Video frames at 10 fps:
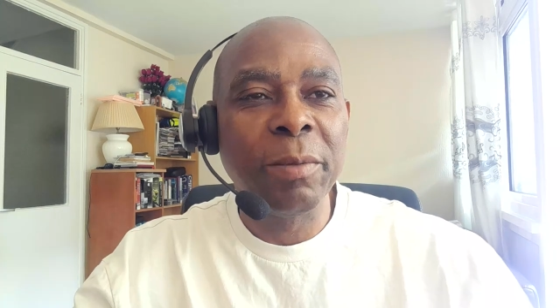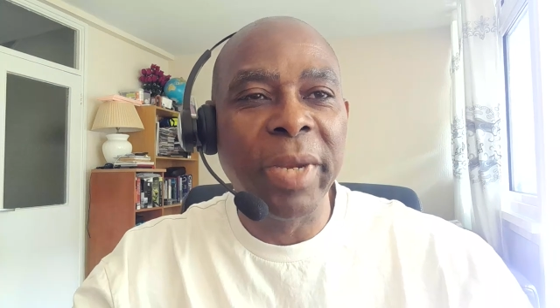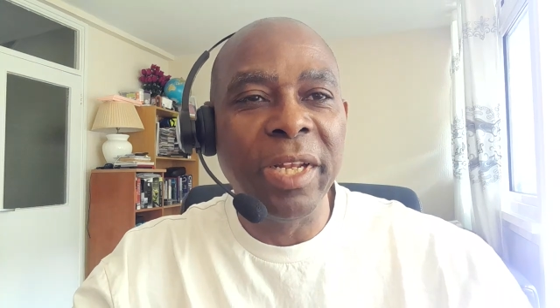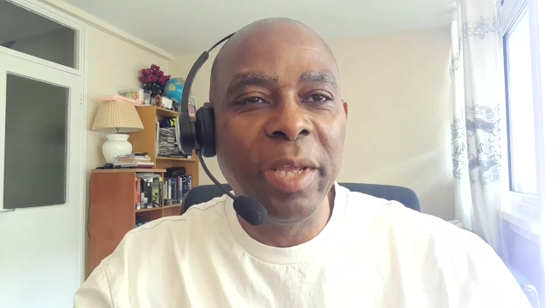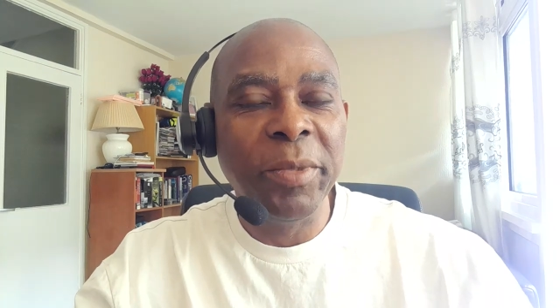
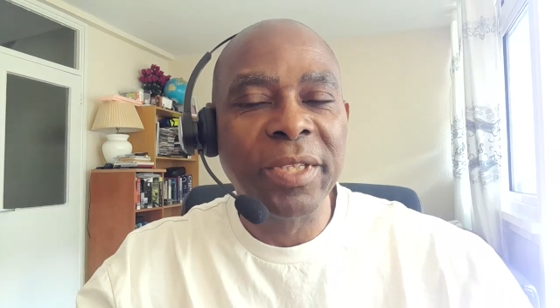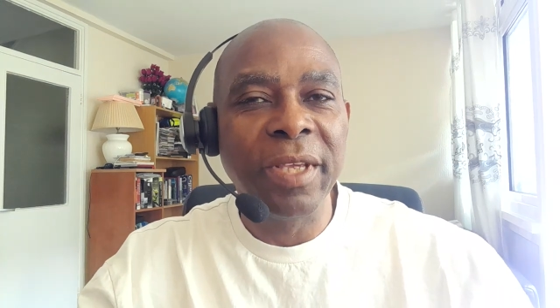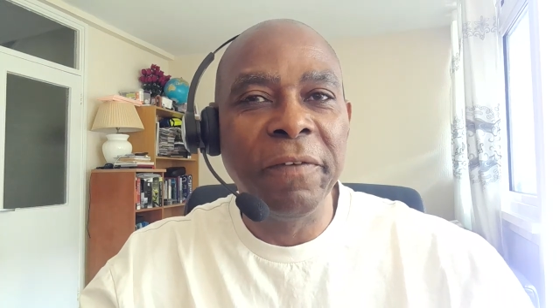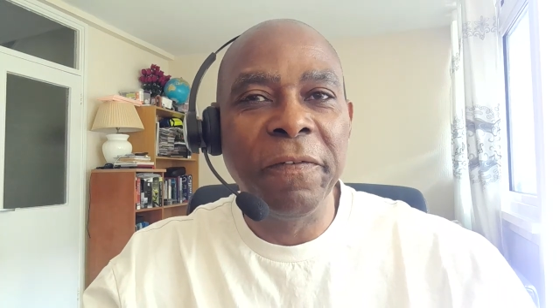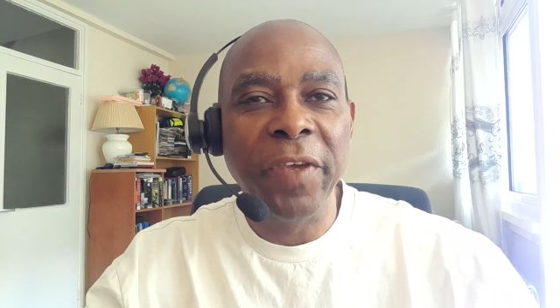My name is
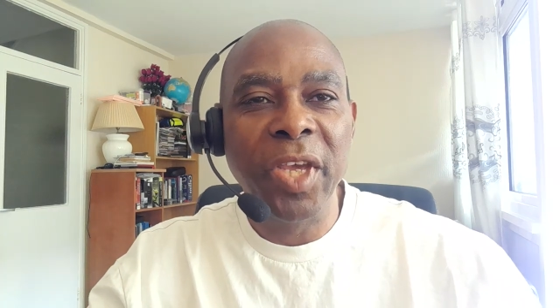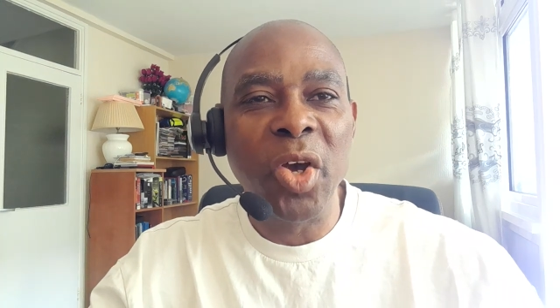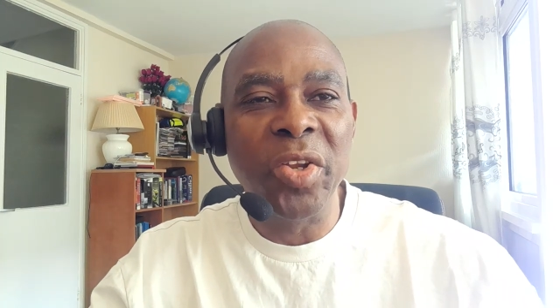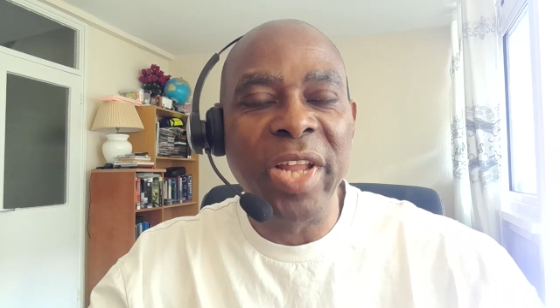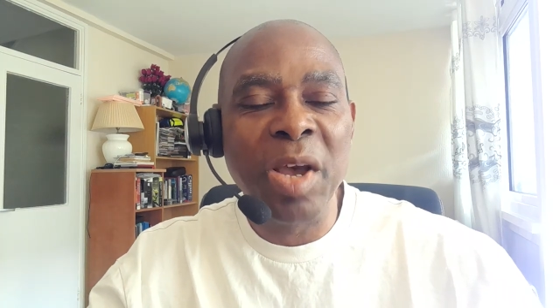Ify
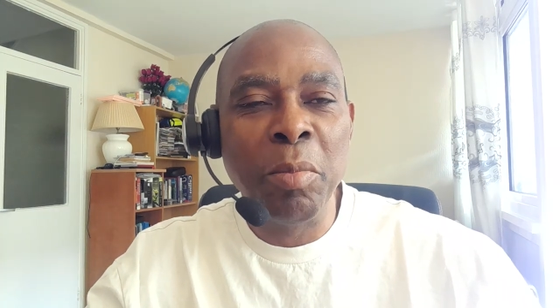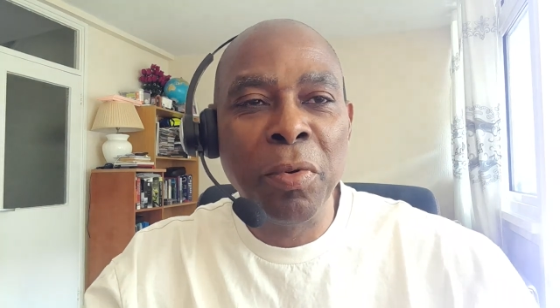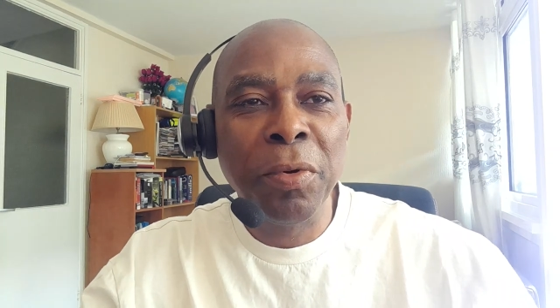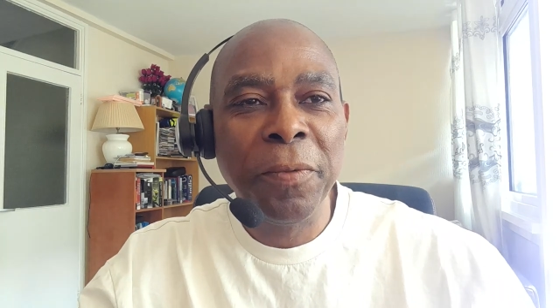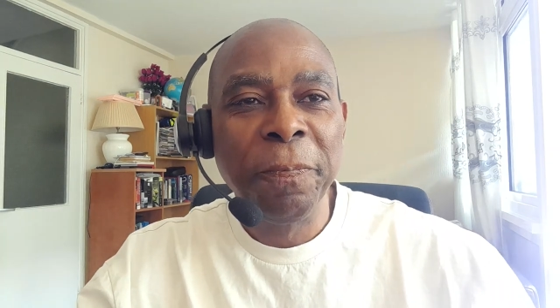
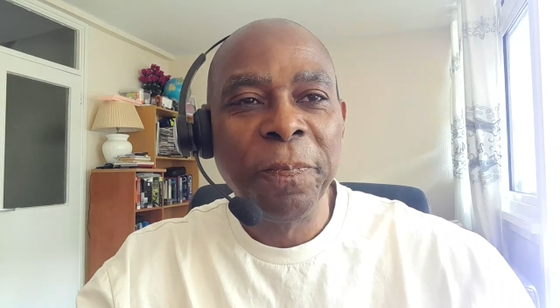Onabu.